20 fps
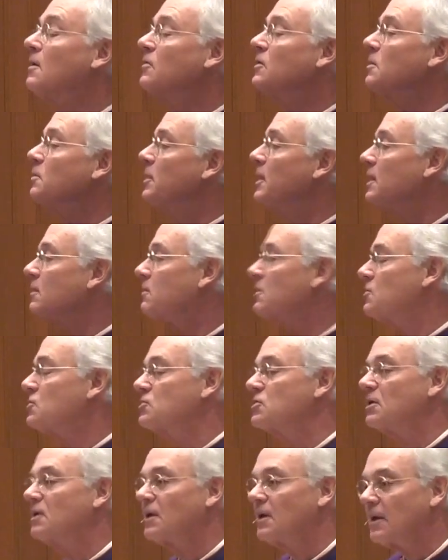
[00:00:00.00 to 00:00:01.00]
the
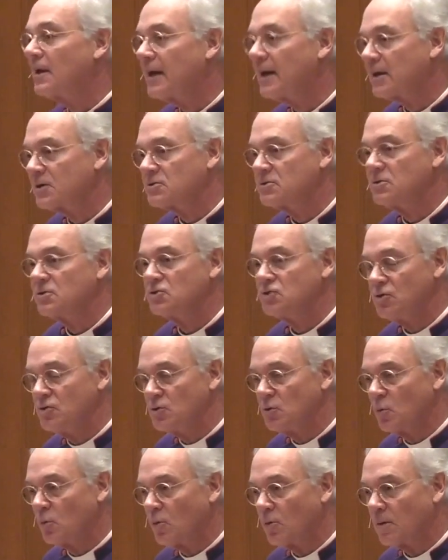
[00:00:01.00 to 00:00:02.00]
parish elects the
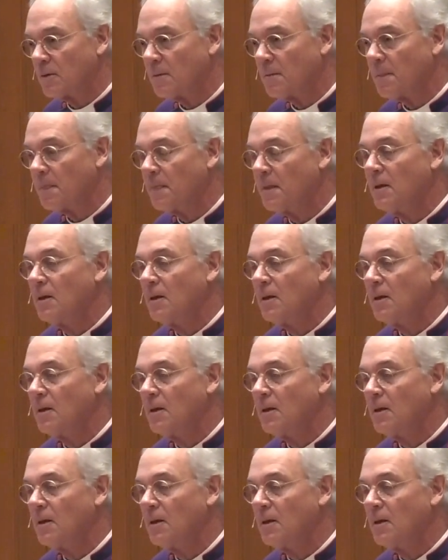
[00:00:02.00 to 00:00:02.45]
junior warden.